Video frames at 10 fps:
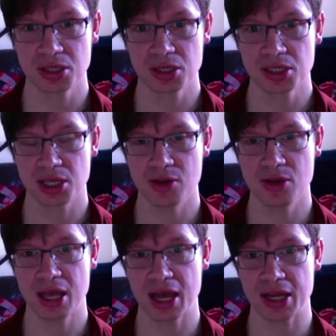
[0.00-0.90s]
So you
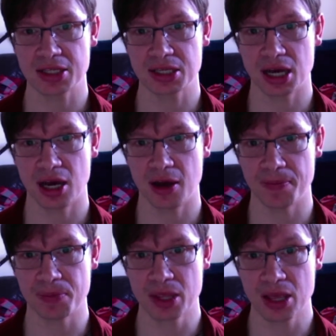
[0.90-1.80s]
get
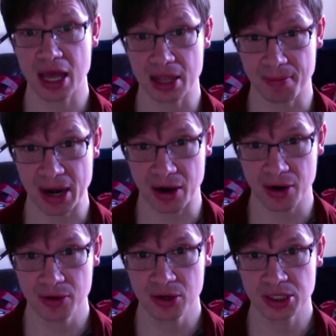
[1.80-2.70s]
the
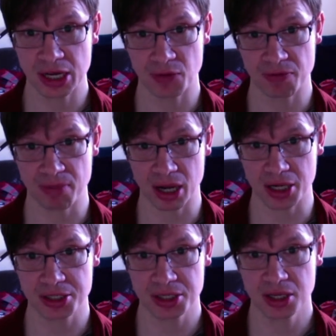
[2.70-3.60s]
marrow to help with
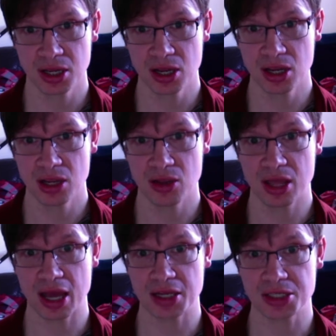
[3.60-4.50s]
blood. You
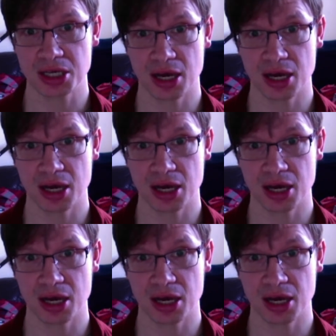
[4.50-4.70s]
get